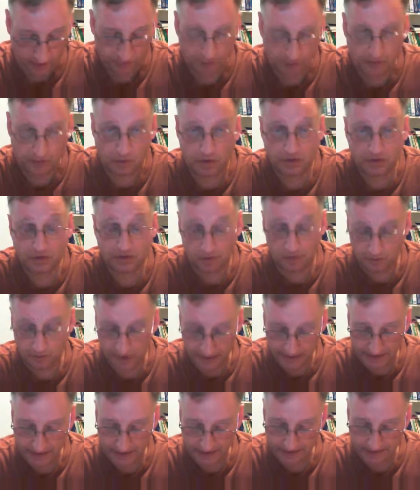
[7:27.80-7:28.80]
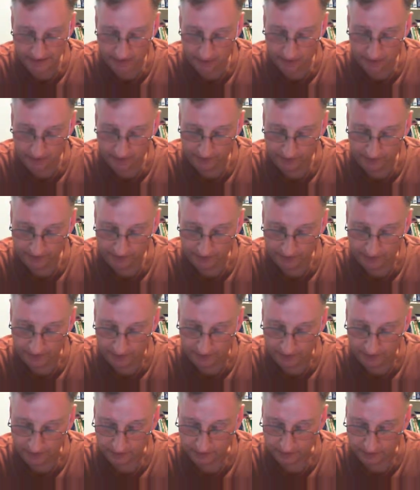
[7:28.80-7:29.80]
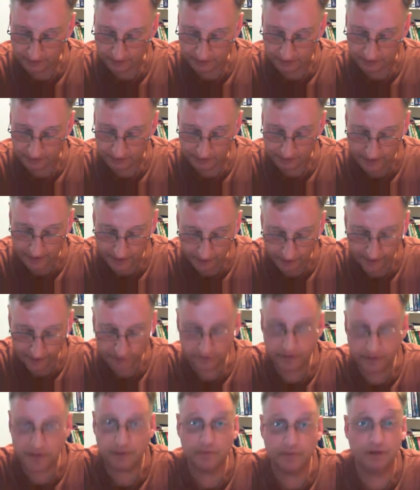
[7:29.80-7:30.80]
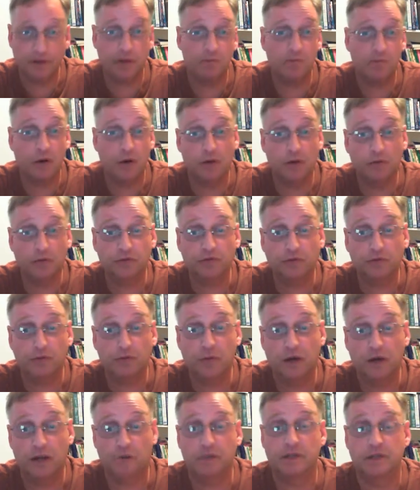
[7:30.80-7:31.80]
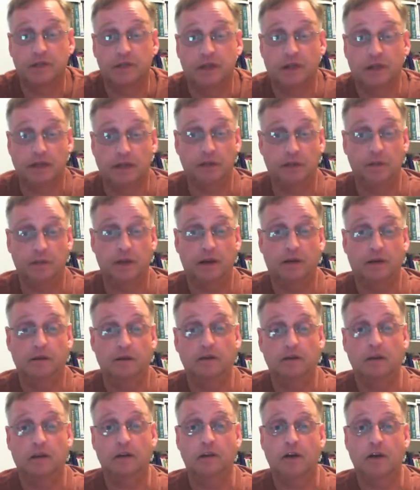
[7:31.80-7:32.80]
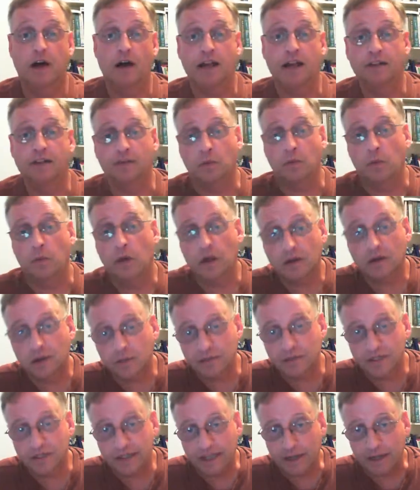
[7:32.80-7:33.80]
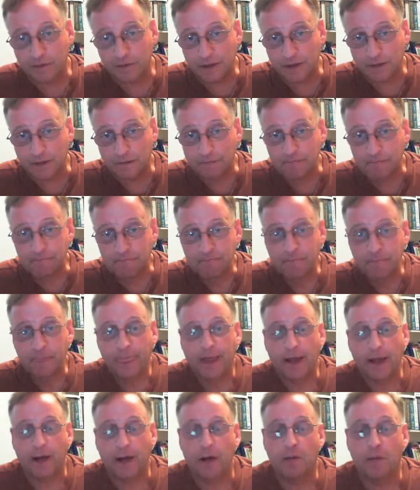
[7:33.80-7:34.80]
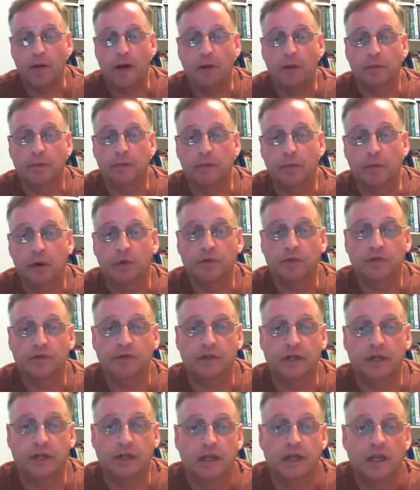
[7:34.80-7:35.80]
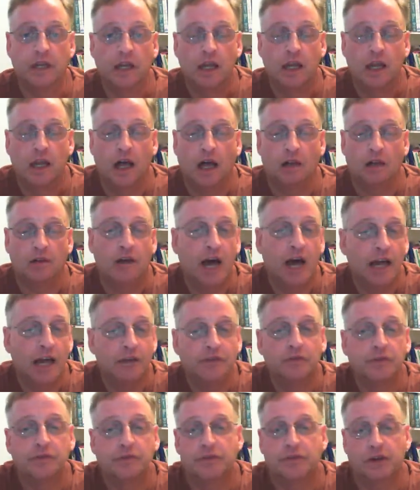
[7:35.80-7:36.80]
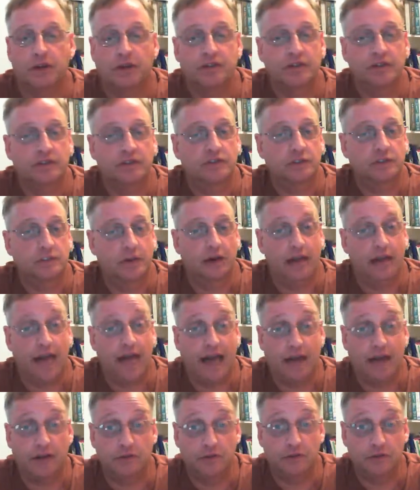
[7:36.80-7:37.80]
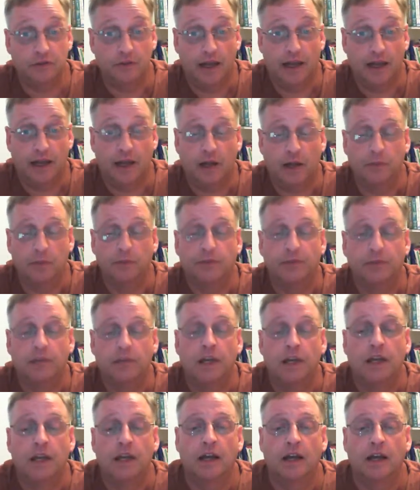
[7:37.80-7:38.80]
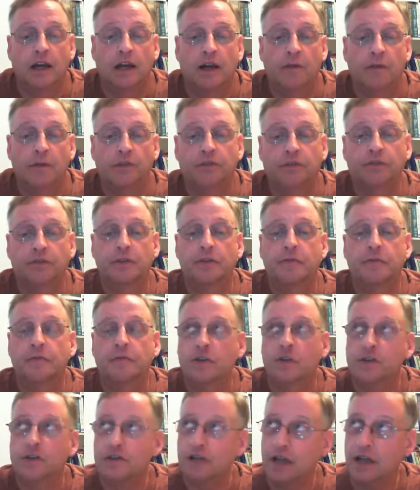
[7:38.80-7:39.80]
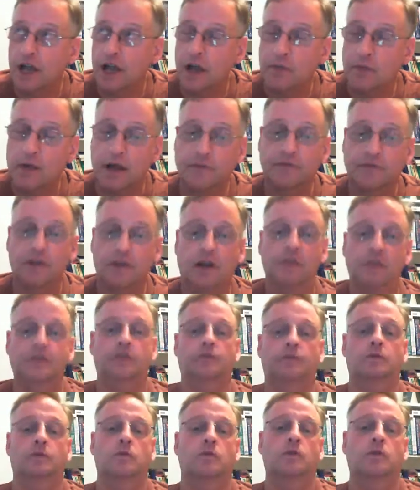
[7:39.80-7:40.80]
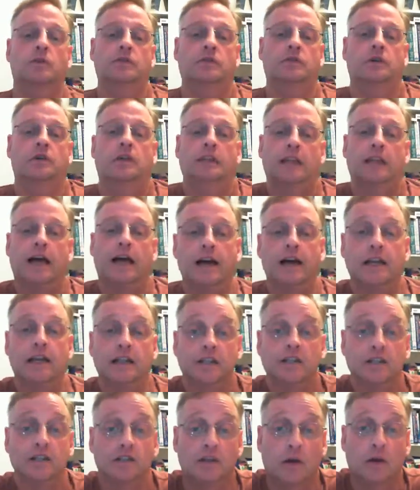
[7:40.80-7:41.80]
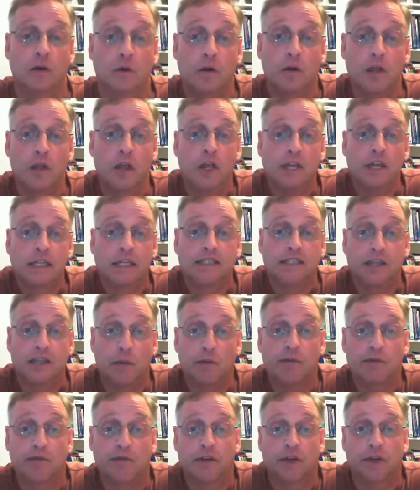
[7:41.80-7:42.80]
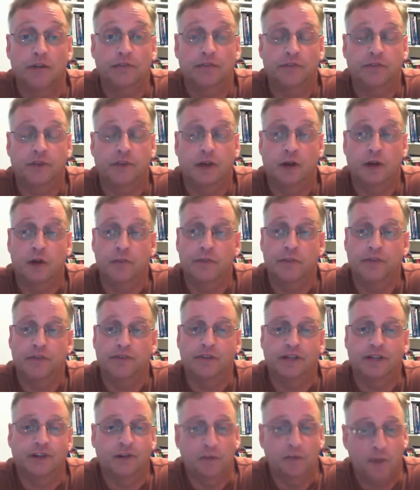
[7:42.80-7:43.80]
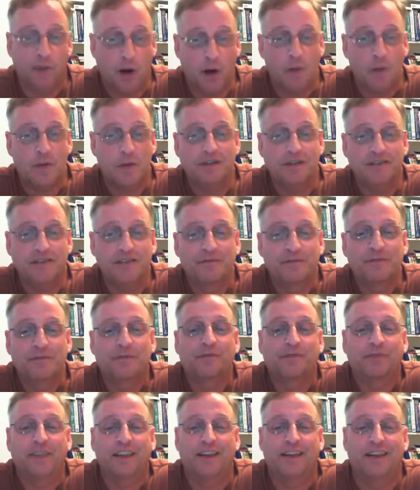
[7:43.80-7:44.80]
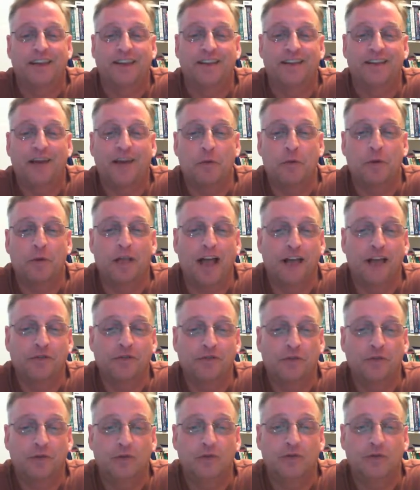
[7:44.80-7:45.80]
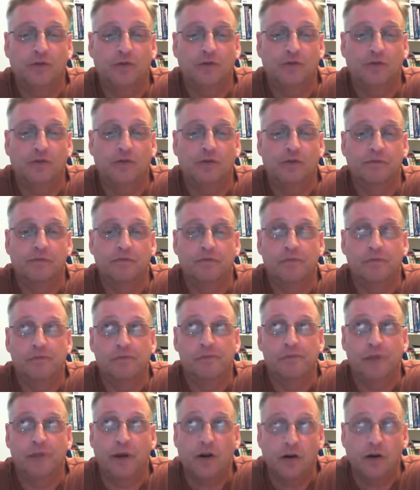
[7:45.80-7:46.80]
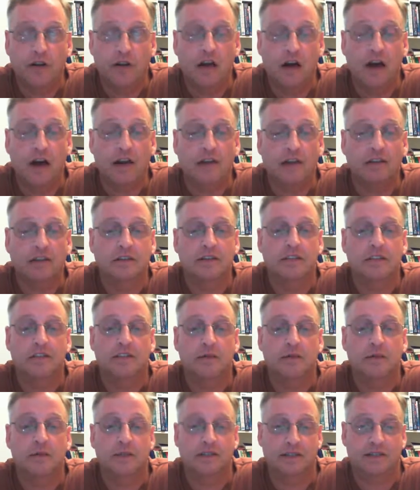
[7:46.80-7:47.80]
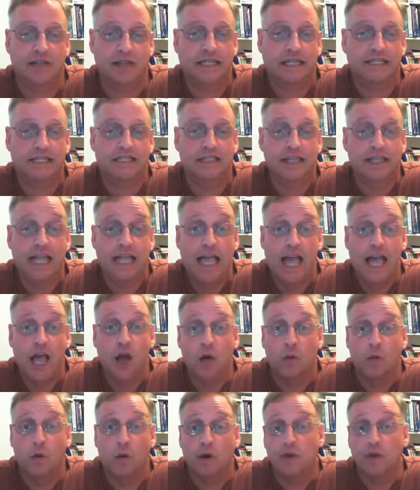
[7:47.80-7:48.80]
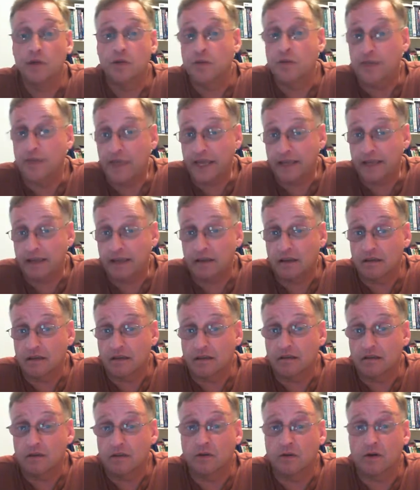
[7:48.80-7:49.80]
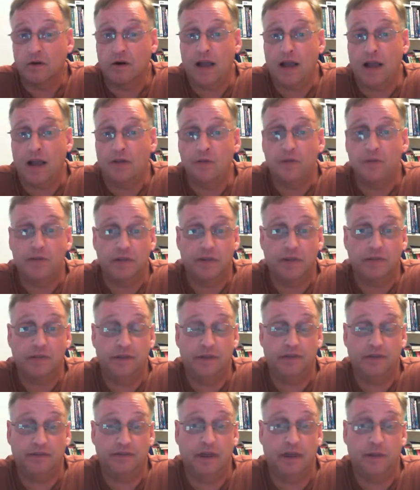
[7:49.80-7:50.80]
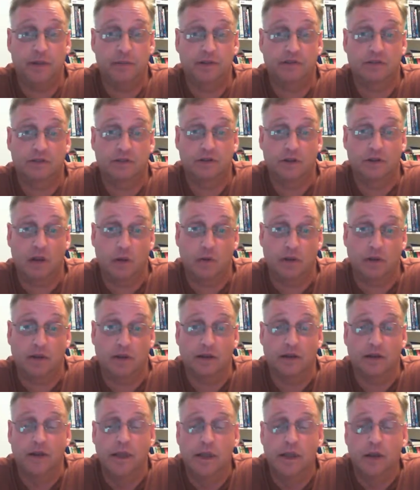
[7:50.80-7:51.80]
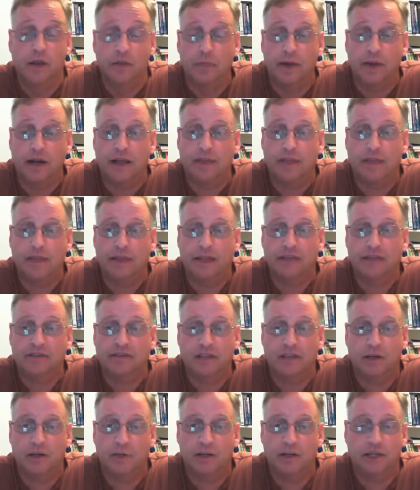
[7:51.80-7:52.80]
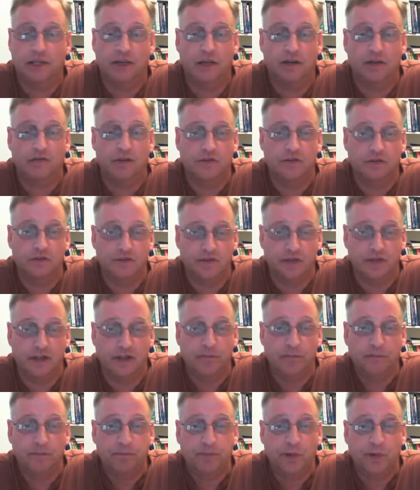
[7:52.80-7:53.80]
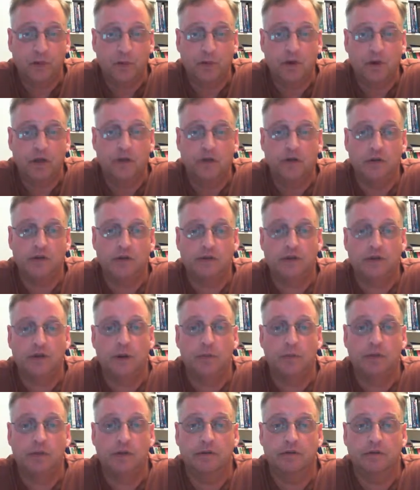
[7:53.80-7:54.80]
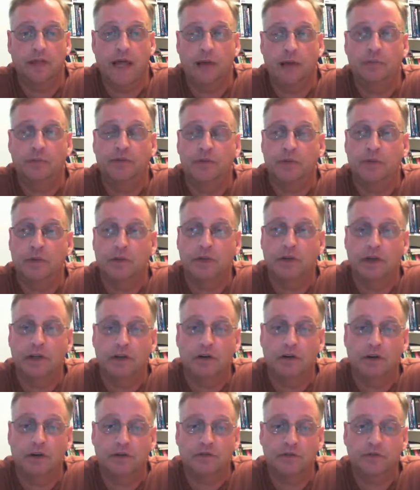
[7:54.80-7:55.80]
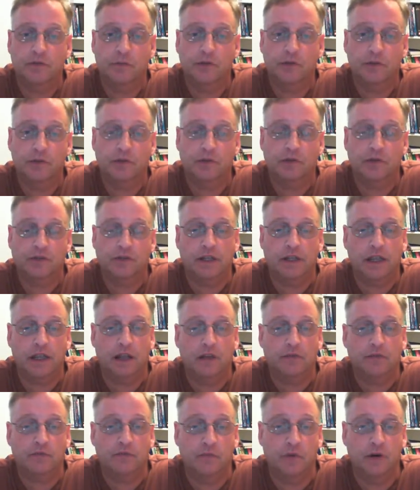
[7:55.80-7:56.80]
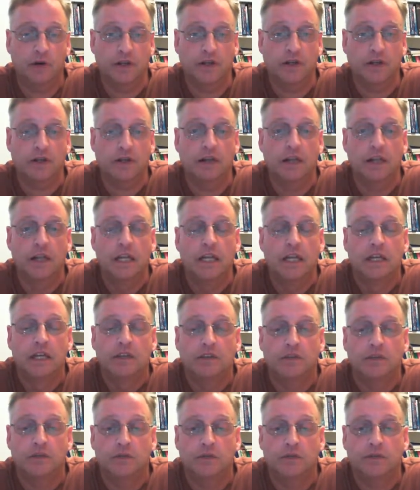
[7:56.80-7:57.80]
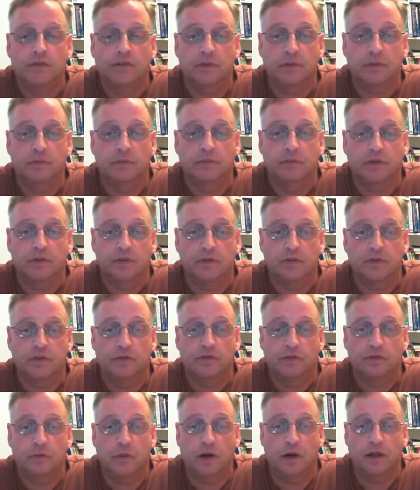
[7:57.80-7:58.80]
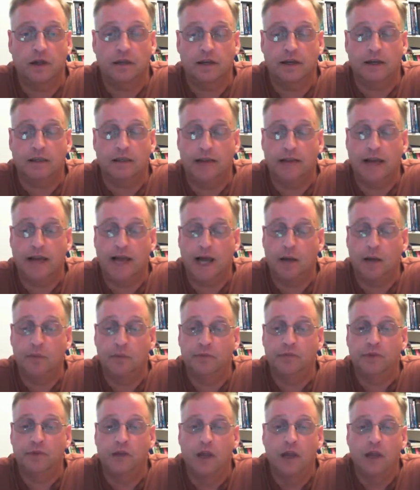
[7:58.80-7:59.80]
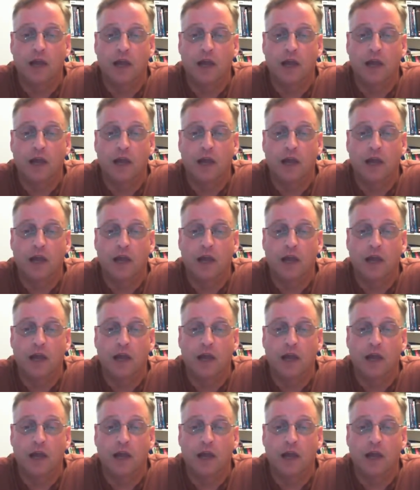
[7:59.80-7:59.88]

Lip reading: I want you to read the syllabus carefully. I'm going to post what I've been talking about online as a welcome statement. I'll be posting a lot of instructions about how to do labs. This is the first time I've taught this course online, so some of this is an experiment, and I will ask you periodically to assess what you think or how you think the assignments are going. But I think it's going to be kind of interesting. We're going to use a couple of lab simulators from the University of California to do some online labs.